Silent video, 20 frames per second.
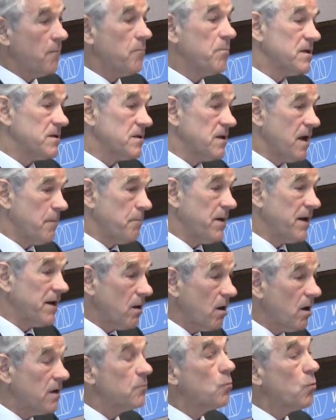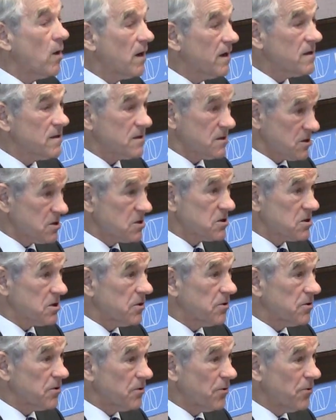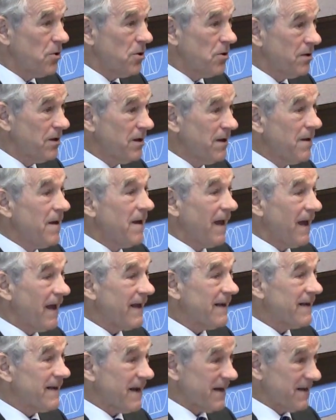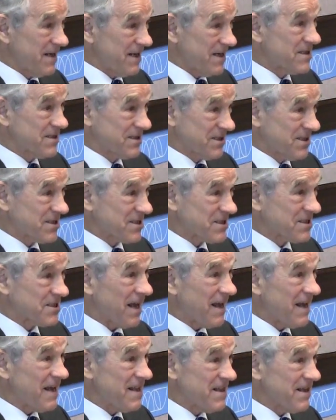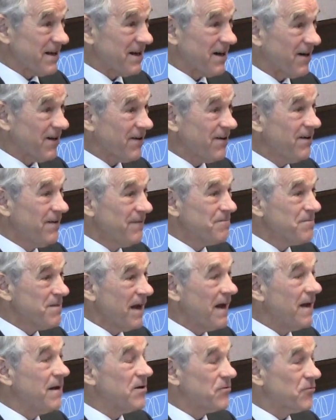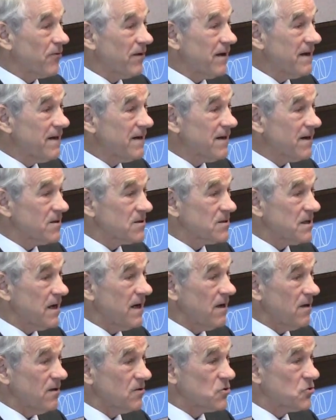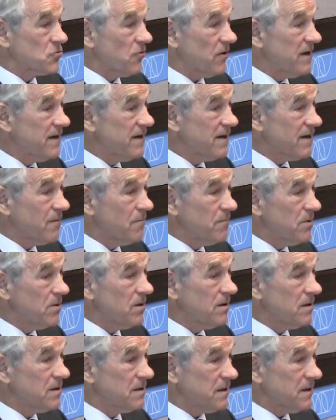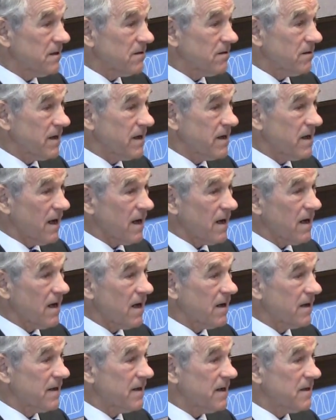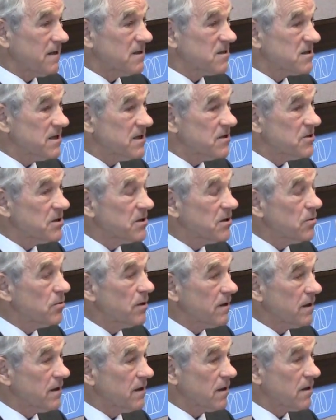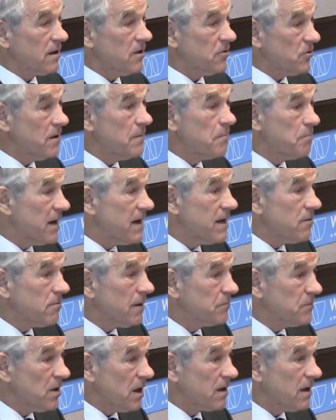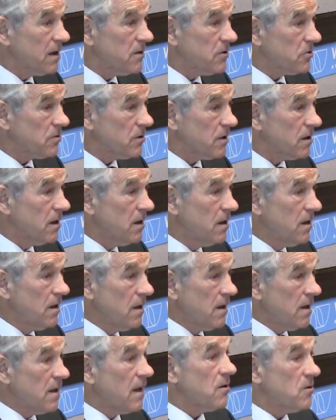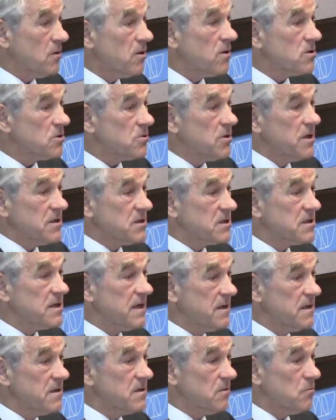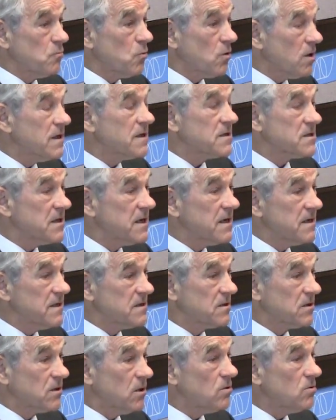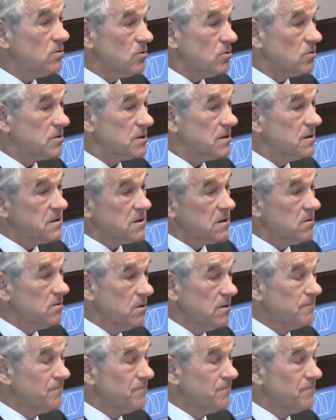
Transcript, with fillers: bin Laden wanted us to do. Such as? And that is to stay there and drain ourselves, drain our military, get dissension expansion going in our country and bankrupt our country. Those are his stated goals, and so